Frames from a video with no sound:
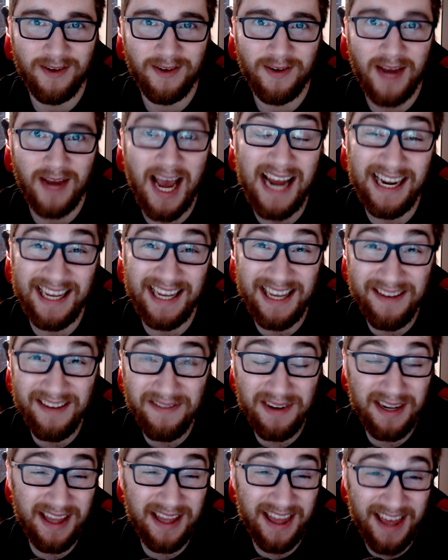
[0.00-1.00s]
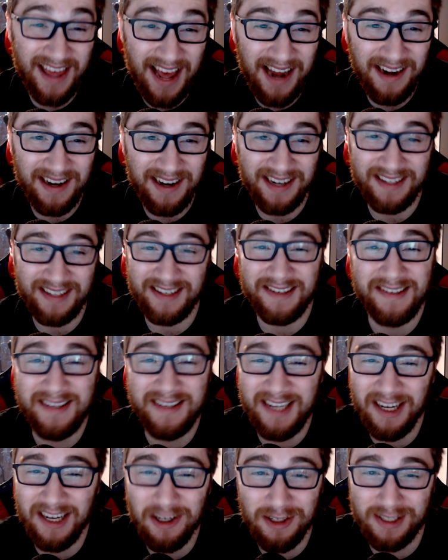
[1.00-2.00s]
And even then, it
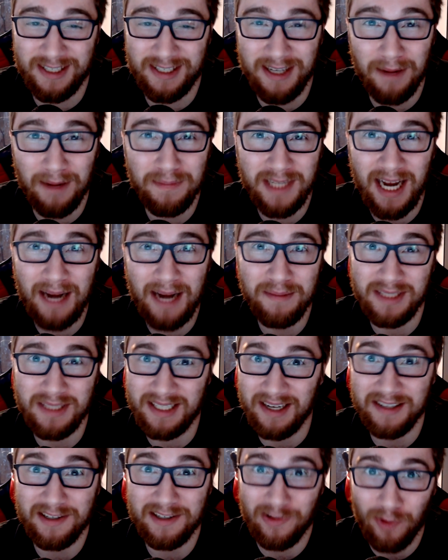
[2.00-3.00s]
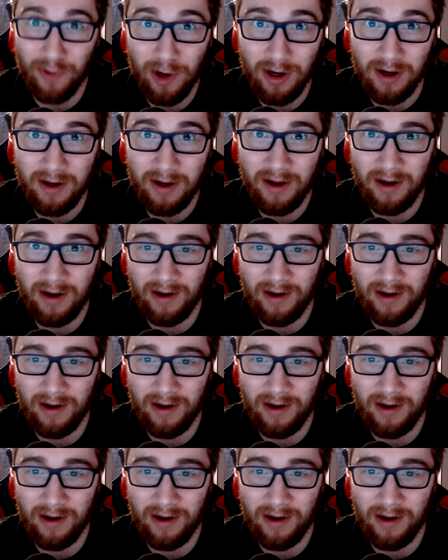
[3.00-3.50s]
still sometimes doesn't work.